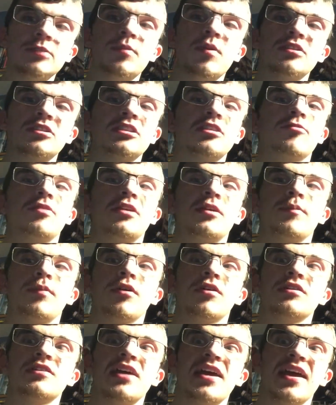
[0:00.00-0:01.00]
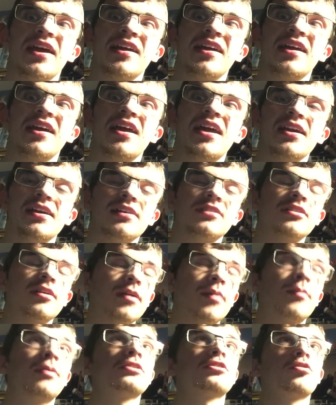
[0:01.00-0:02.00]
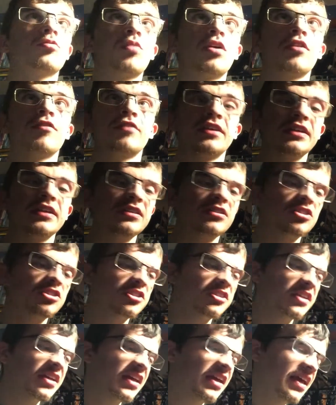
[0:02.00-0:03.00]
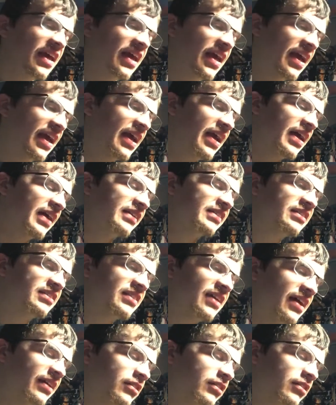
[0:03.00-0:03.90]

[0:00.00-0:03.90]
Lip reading: books I have to read per day, because I want to do one of each, and I